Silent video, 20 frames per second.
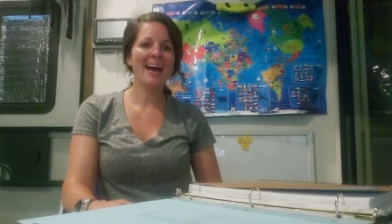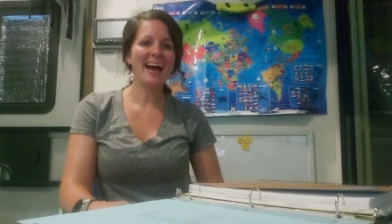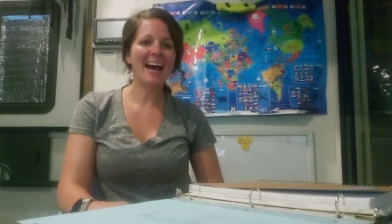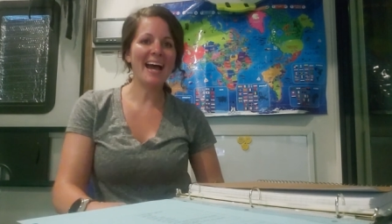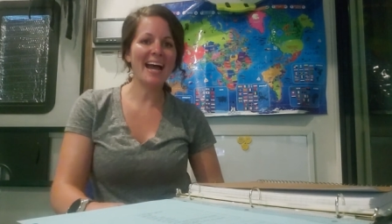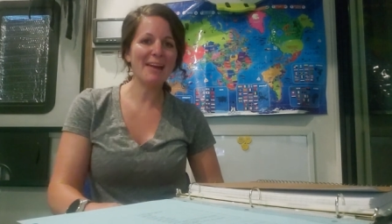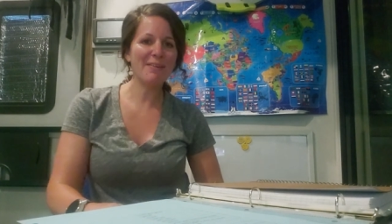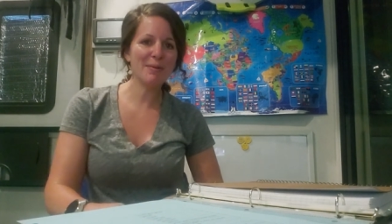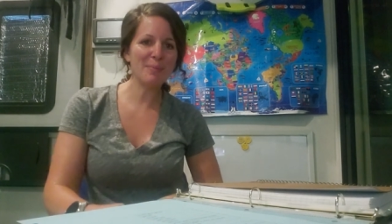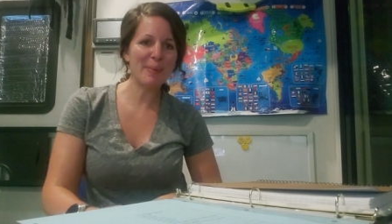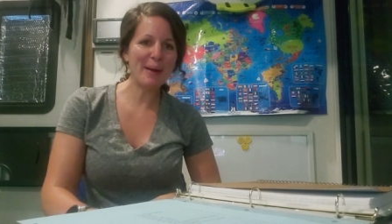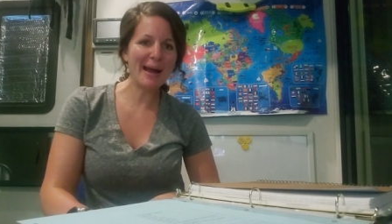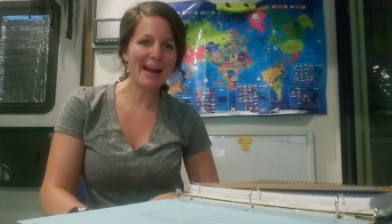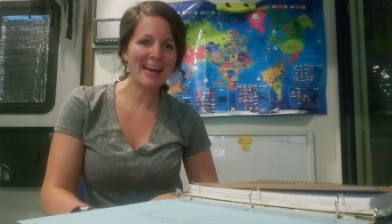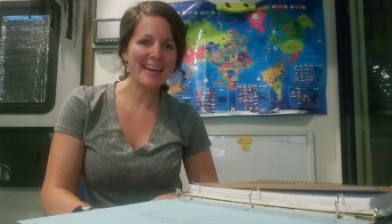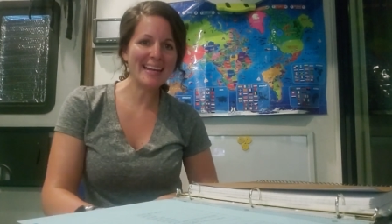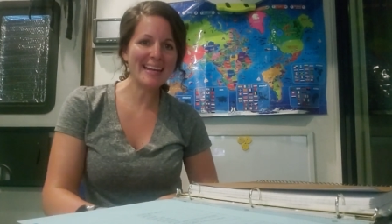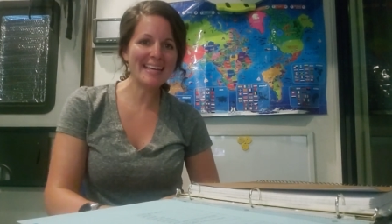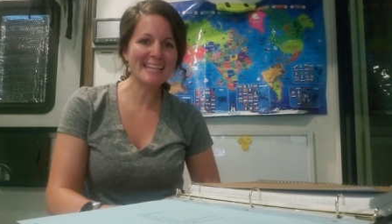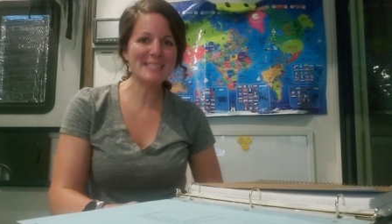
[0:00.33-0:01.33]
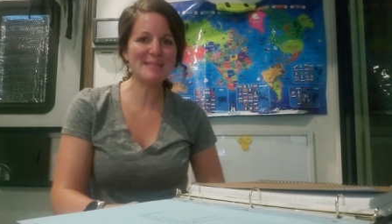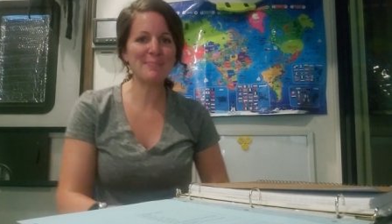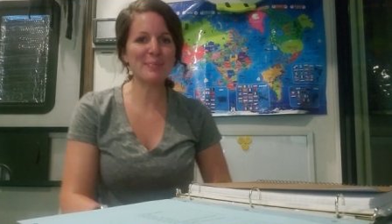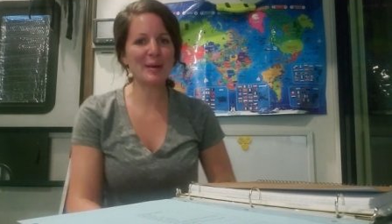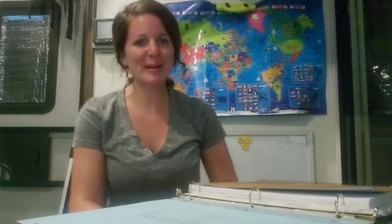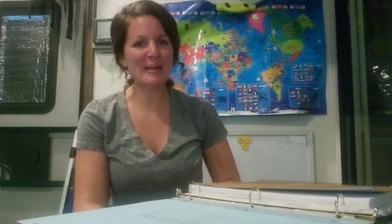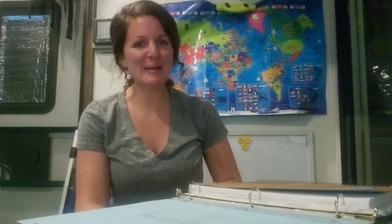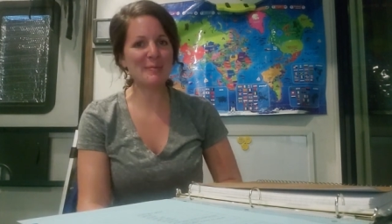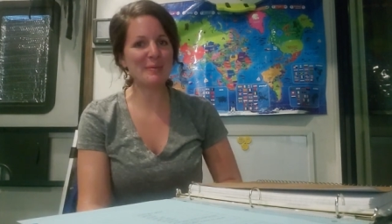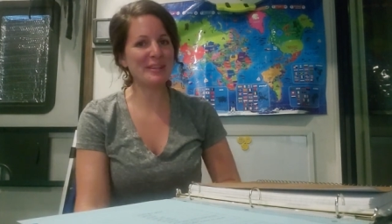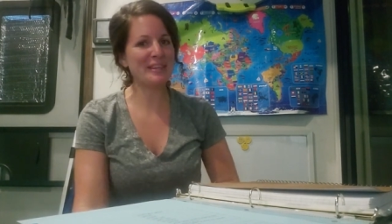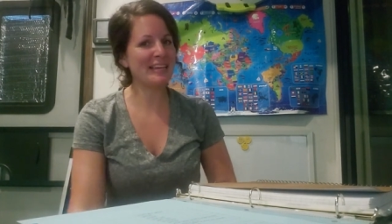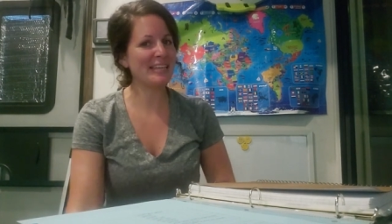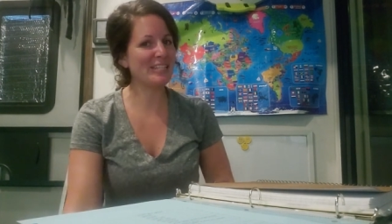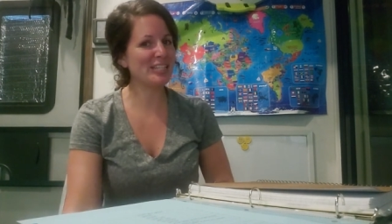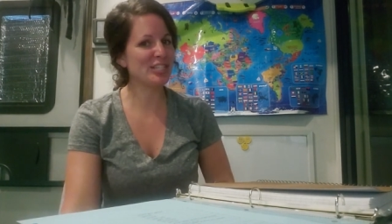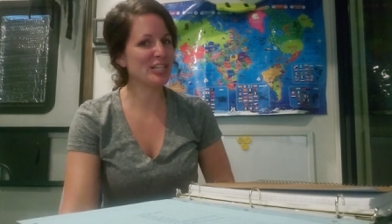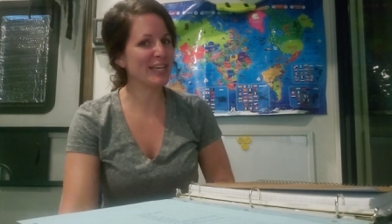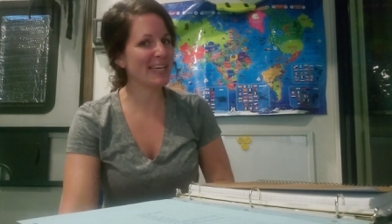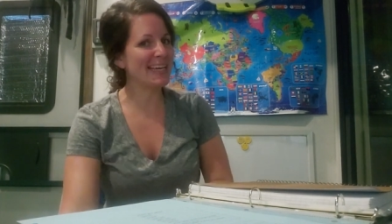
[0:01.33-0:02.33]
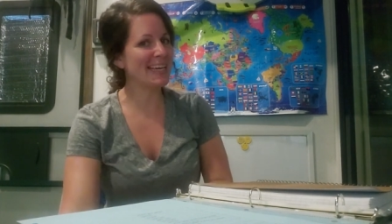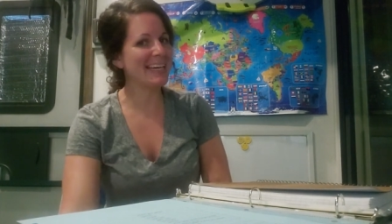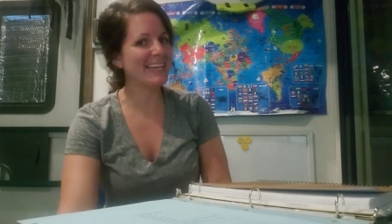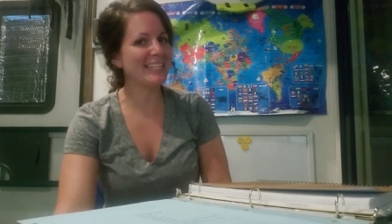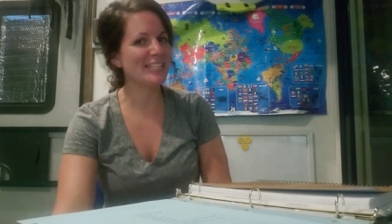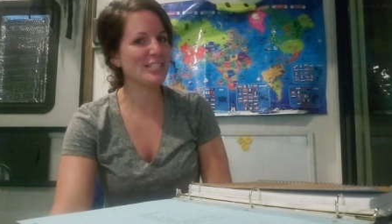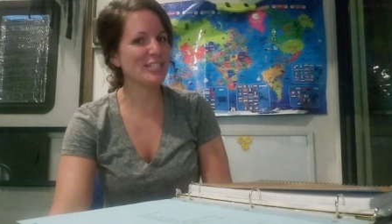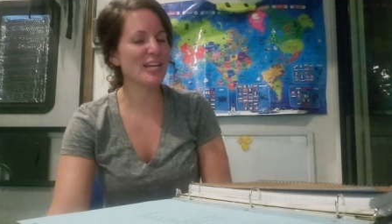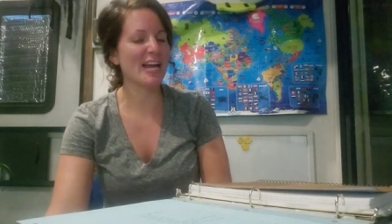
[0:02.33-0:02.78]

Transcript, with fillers: Hi everybody, it's Brittany with Hitch to Hitch.